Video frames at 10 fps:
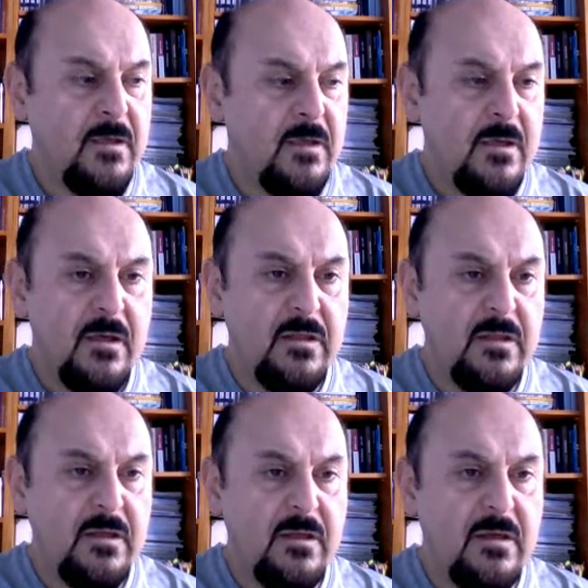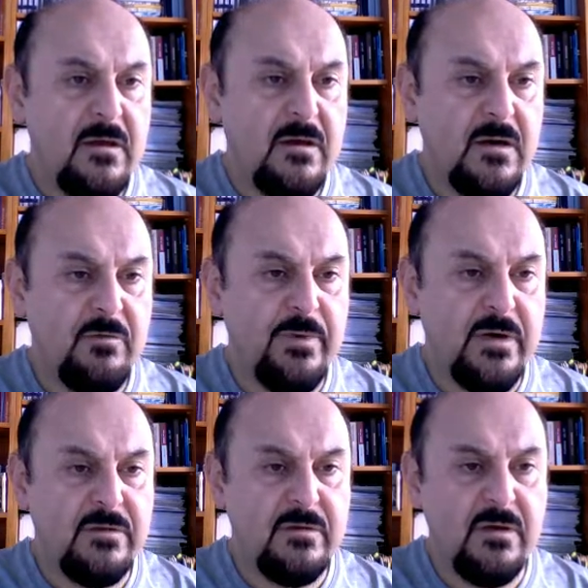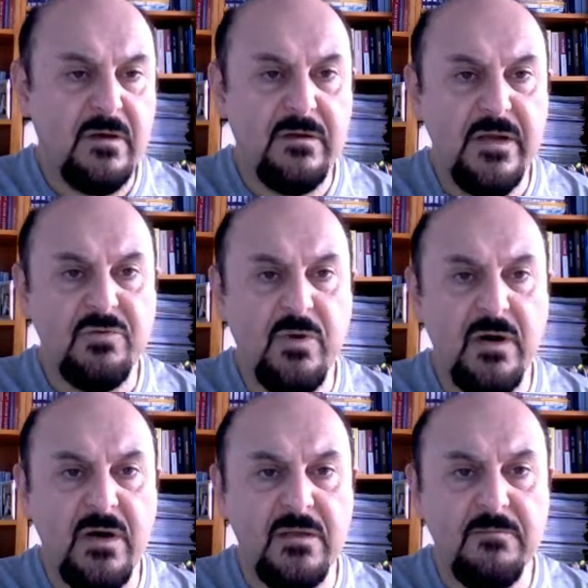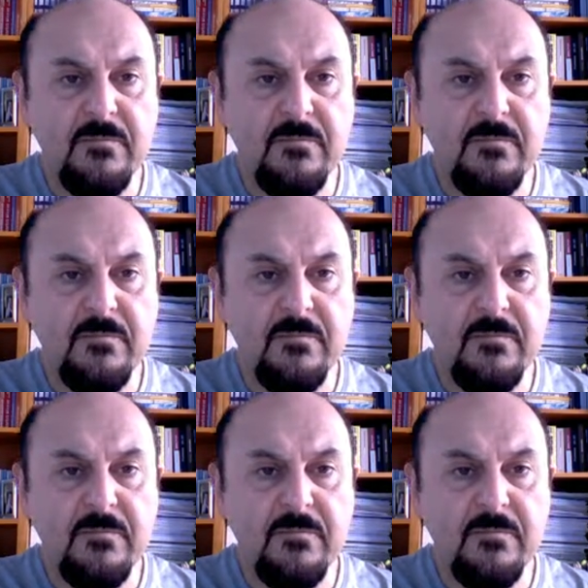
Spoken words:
And how about next one?